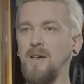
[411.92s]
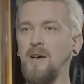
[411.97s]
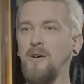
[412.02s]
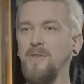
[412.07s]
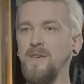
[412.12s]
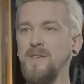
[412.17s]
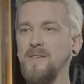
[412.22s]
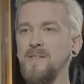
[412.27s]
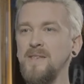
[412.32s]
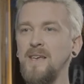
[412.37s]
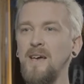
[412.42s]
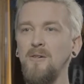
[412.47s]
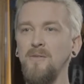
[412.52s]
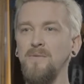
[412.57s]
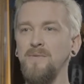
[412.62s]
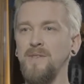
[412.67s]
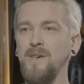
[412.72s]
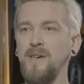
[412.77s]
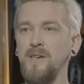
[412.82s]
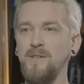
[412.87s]
they
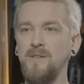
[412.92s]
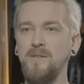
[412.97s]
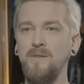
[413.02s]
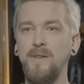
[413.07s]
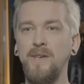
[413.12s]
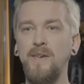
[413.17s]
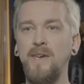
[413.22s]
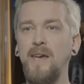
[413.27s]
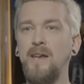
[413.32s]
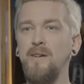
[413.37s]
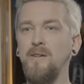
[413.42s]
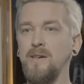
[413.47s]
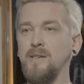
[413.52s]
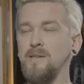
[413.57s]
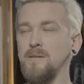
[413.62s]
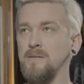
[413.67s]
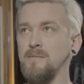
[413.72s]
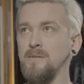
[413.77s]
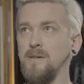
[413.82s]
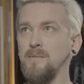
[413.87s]
sound, their sonic
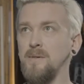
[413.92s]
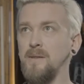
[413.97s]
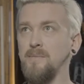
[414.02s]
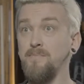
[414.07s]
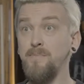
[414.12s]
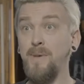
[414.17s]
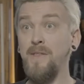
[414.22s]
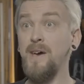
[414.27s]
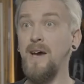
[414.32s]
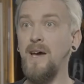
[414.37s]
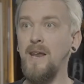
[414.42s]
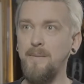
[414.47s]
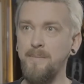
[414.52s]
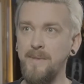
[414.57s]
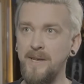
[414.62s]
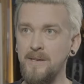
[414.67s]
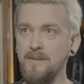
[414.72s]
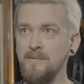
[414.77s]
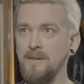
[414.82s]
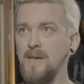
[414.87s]
character. And by that I
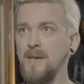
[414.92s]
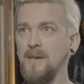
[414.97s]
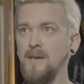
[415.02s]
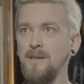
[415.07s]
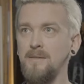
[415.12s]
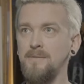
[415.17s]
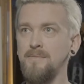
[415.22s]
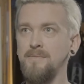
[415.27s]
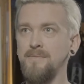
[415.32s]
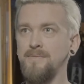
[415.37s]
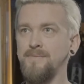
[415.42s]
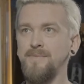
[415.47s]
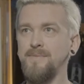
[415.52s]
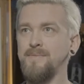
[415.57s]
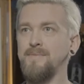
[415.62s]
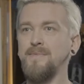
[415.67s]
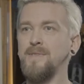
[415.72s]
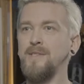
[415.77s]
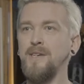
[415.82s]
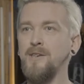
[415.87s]
mean
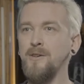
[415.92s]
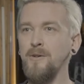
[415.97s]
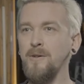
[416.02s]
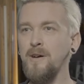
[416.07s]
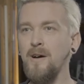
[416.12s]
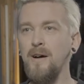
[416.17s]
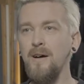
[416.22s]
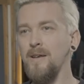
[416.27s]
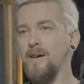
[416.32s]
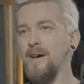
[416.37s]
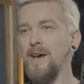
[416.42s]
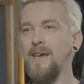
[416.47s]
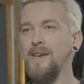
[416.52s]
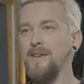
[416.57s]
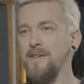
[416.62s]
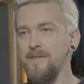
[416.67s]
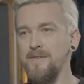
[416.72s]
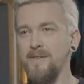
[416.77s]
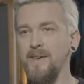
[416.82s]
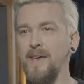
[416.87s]
they don't color
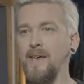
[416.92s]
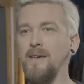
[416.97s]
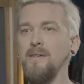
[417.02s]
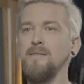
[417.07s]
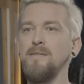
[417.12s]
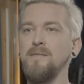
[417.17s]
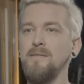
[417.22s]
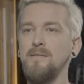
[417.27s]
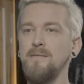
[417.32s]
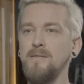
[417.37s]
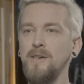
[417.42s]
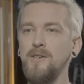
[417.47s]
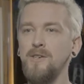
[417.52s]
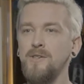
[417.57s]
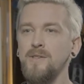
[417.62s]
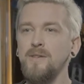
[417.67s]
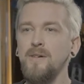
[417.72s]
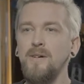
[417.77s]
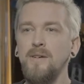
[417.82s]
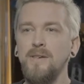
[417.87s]
anything, they're
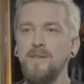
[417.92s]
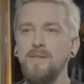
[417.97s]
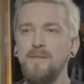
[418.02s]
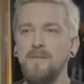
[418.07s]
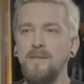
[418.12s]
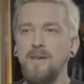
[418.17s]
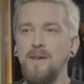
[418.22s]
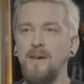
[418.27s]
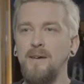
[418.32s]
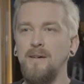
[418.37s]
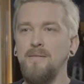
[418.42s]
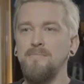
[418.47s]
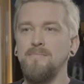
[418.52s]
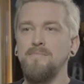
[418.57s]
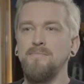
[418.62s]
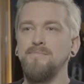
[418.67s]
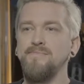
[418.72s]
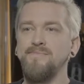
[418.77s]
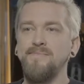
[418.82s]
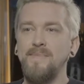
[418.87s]
just honest. I
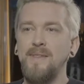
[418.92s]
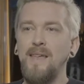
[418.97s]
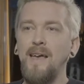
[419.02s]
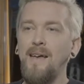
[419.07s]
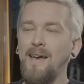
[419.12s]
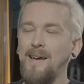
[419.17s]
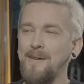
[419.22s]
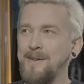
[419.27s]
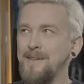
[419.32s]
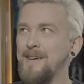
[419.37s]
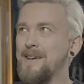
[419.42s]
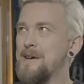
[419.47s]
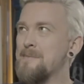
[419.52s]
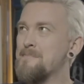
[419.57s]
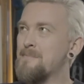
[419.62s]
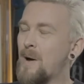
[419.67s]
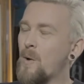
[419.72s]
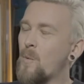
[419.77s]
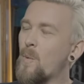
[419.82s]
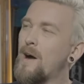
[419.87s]
mean,
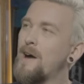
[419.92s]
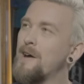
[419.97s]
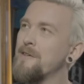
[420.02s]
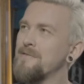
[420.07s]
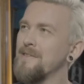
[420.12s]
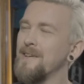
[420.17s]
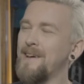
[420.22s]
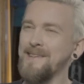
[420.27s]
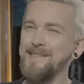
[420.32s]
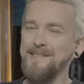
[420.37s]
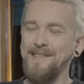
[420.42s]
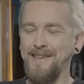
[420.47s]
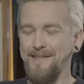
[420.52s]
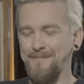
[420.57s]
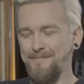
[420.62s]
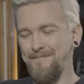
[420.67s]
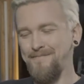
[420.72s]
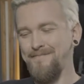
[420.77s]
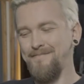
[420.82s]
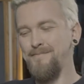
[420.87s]
my wife likes like
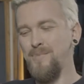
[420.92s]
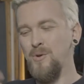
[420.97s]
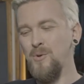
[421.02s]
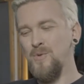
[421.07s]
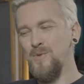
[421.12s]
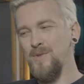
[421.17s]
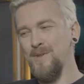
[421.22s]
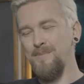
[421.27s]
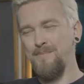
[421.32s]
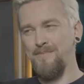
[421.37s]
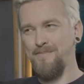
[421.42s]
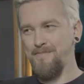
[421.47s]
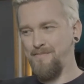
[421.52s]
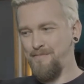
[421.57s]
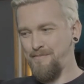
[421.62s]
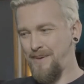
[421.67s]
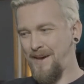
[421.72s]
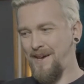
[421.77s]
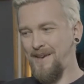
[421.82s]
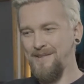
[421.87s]
boosted
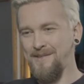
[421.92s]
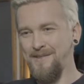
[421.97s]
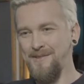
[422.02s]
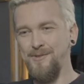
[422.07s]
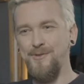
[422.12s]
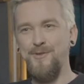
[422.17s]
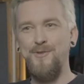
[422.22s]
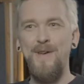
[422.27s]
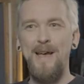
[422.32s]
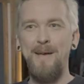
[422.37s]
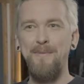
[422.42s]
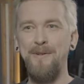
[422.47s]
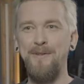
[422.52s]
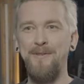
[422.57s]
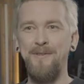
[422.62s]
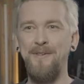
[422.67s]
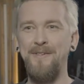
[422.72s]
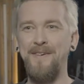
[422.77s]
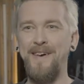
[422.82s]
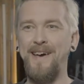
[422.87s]
bass and treble
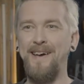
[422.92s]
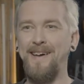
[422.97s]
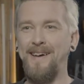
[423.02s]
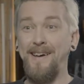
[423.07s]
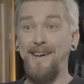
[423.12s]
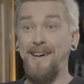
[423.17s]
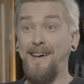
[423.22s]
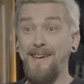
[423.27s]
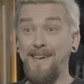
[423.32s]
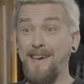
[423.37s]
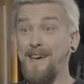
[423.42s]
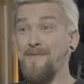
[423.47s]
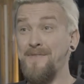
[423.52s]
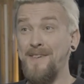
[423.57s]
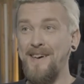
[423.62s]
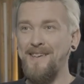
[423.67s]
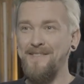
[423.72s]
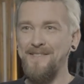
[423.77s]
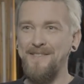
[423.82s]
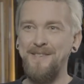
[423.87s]
and all that. I get
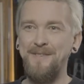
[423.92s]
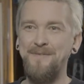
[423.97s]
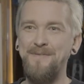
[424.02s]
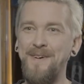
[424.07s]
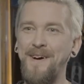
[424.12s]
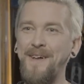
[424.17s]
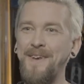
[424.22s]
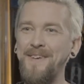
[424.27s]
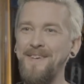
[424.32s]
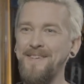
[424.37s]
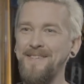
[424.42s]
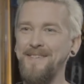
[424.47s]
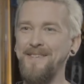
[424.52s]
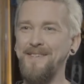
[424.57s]
that, it's fun,